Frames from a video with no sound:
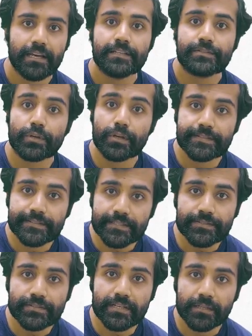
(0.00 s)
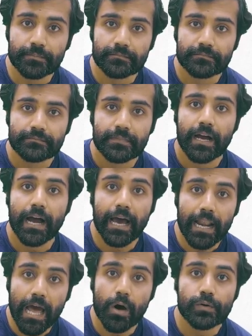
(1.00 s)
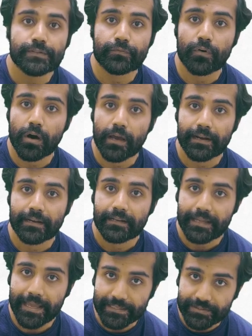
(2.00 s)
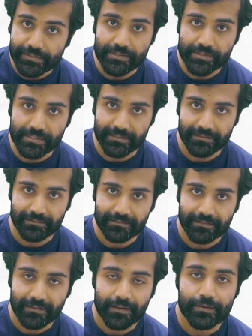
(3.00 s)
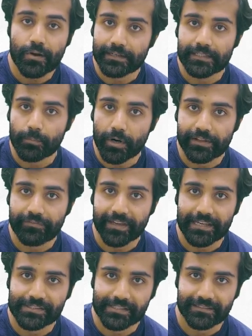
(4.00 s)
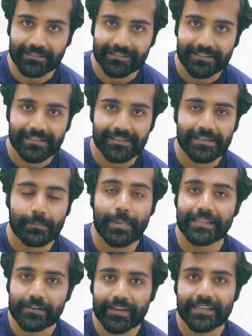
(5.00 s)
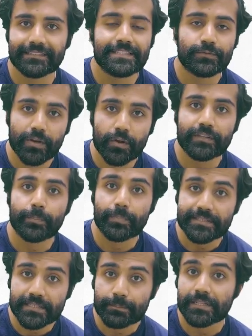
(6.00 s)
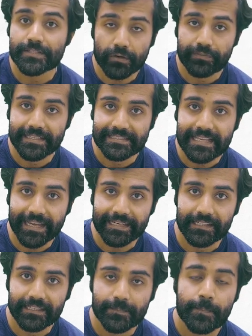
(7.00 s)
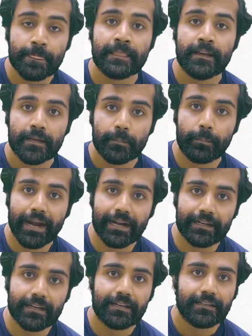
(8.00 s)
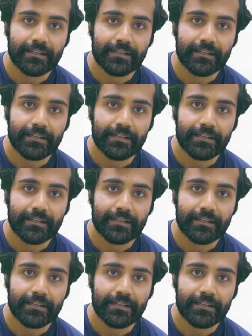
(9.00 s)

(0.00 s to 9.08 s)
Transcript: So your system allows for extension, not the modification. By the way, this is one of the principles of design, but